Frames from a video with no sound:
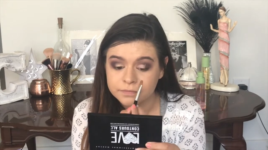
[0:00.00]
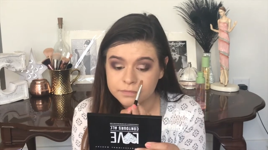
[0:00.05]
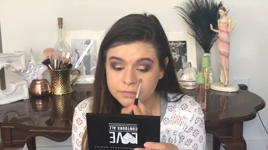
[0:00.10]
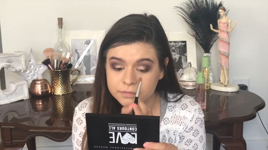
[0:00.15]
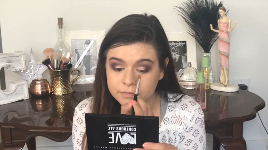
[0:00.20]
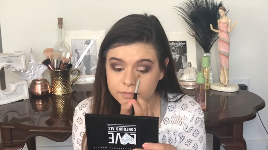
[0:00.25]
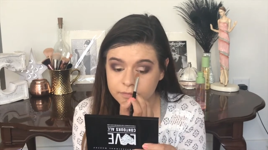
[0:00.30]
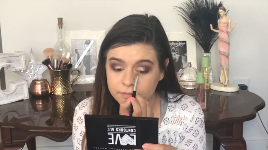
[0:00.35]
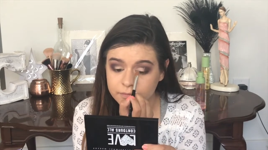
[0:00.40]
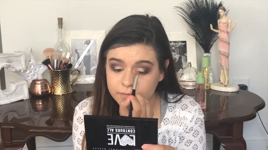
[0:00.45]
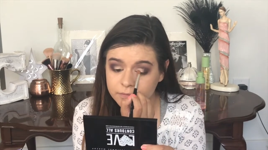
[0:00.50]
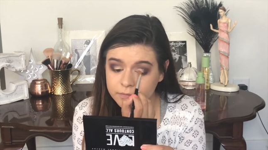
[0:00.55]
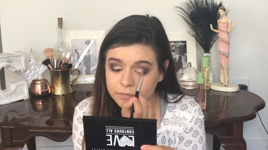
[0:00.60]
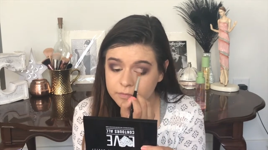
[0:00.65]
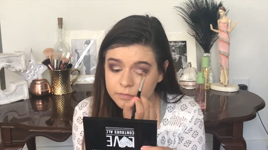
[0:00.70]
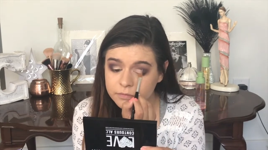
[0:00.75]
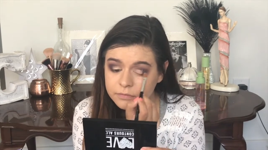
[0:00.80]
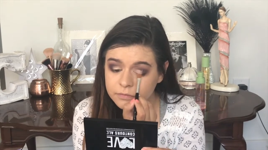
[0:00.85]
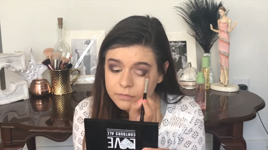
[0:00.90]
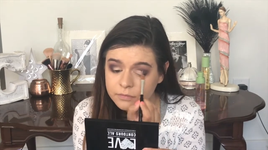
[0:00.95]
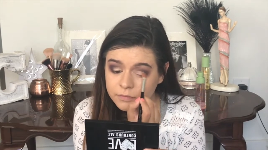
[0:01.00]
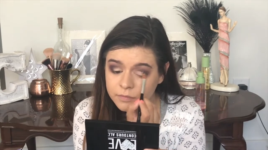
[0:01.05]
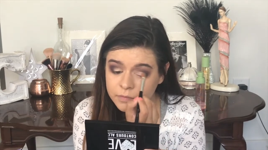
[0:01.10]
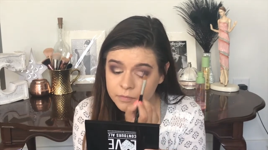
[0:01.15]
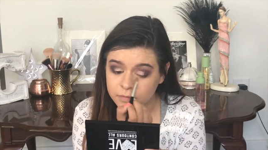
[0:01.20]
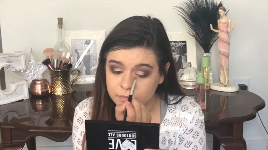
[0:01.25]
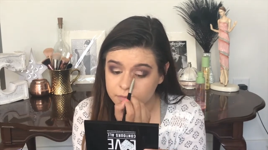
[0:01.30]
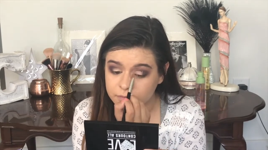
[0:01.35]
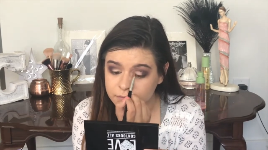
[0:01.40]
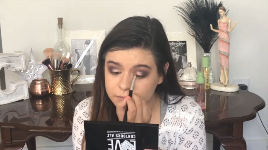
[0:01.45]

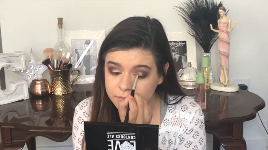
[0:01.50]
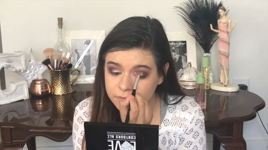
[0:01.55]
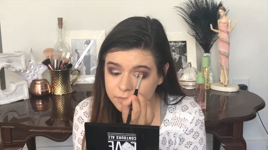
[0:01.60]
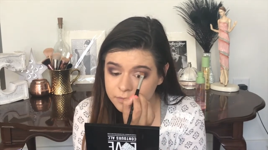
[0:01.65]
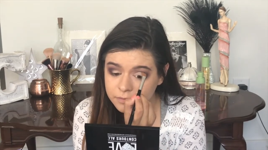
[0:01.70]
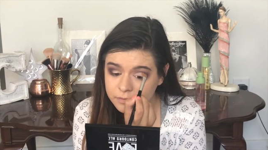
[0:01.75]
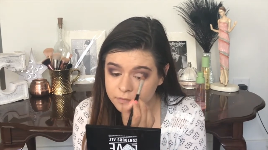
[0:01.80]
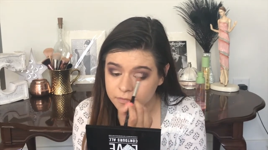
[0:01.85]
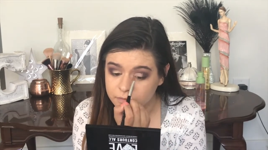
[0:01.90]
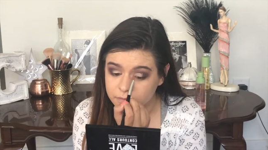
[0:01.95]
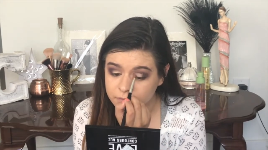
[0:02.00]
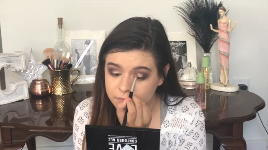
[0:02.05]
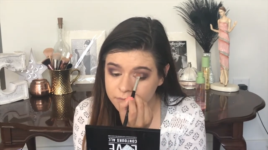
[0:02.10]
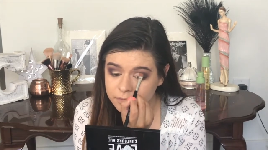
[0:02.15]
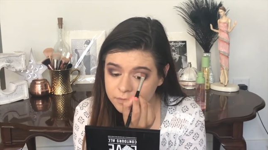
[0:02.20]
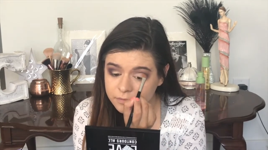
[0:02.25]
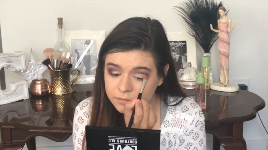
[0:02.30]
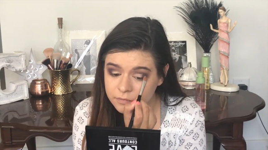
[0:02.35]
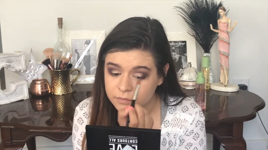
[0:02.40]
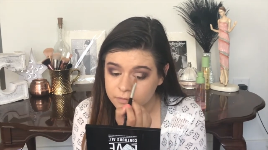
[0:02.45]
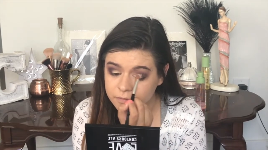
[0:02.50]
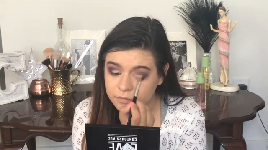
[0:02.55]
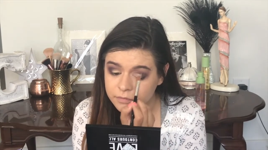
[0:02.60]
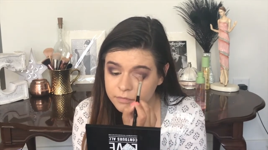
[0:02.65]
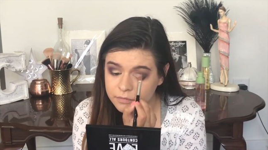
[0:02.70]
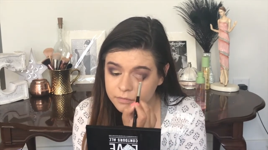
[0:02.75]
(no one is talking)